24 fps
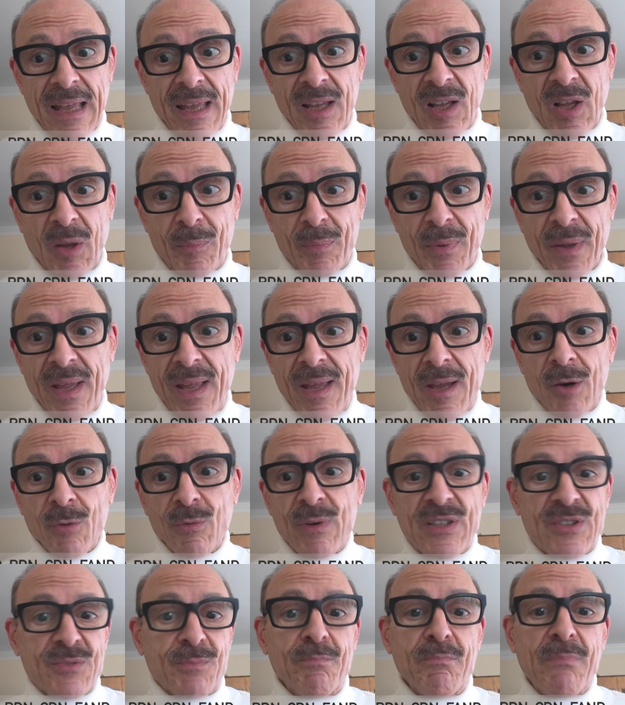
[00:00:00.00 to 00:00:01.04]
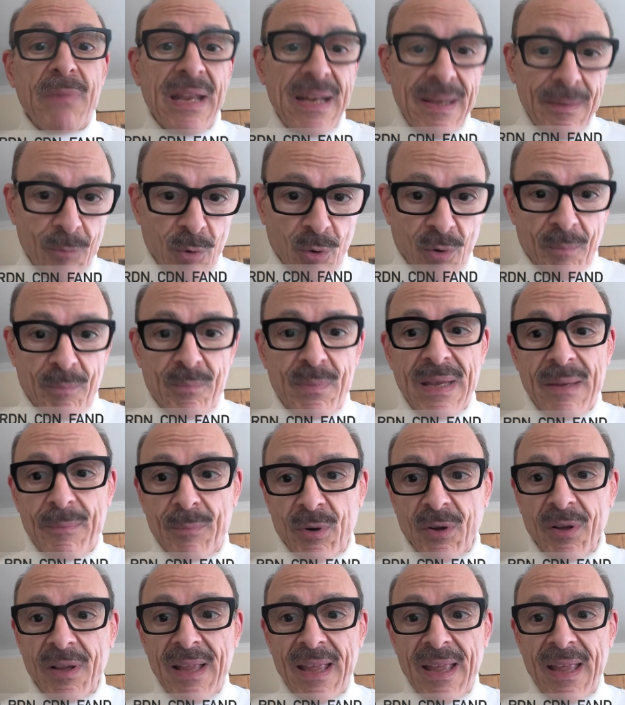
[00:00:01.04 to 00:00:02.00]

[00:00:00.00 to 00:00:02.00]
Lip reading: help reach many more people